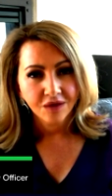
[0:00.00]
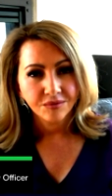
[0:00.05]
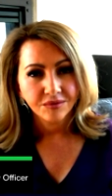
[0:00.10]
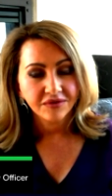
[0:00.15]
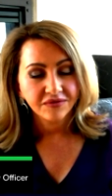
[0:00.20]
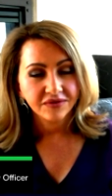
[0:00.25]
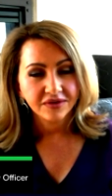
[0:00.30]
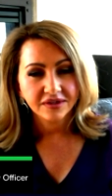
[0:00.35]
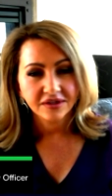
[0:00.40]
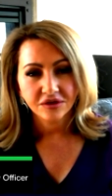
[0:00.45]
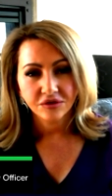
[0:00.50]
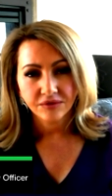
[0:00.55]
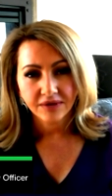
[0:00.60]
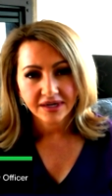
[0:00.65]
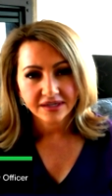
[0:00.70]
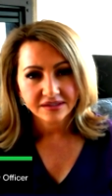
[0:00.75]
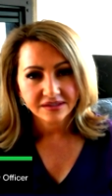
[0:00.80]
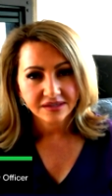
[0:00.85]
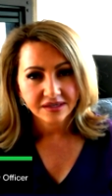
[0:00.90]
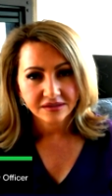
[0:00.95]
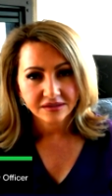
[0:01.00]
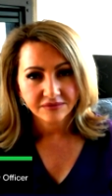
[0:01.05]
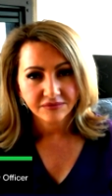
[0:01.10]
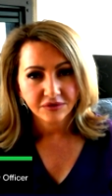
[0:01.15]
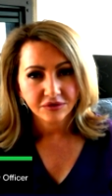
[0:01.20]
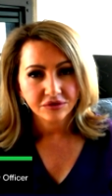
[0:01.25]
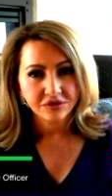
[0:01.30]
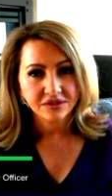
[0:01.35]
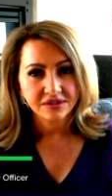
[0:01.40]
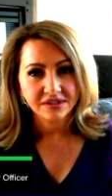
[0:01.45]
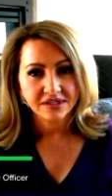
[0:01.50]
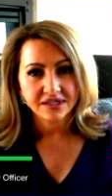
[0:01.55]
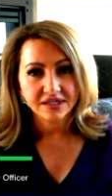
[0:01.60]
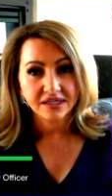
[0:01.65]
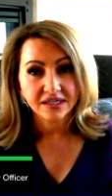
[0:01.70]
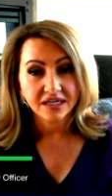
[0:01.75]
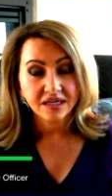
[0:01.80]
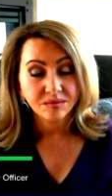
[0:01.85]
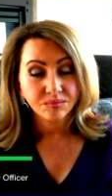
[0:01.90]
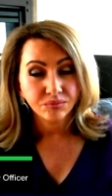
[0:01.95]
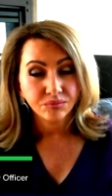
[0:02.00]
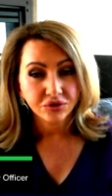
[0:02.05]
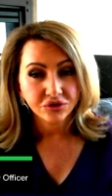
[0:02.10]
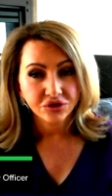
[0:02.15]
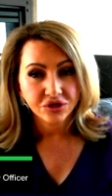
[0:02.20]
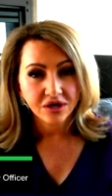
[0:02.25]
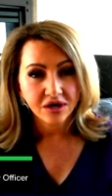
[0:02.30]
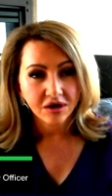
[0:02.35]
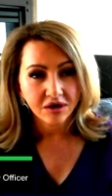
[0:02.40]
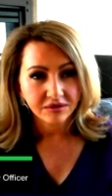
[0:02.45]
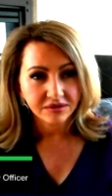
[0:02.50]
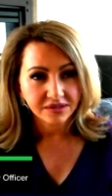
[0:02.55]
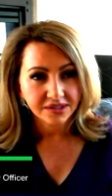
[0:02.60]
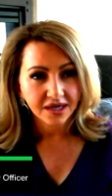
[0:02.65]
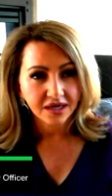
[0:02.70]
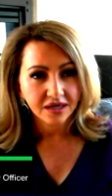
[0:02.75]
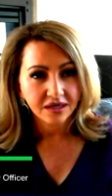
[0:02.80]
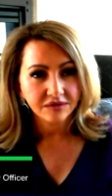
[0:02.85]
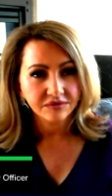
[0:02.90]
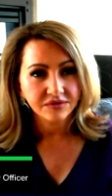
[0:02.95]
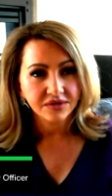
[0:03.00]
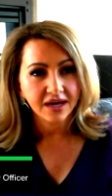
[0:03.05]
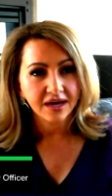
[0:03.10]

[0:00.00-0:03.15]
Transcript: We feel a great sense of urgency to keep pushing ourselves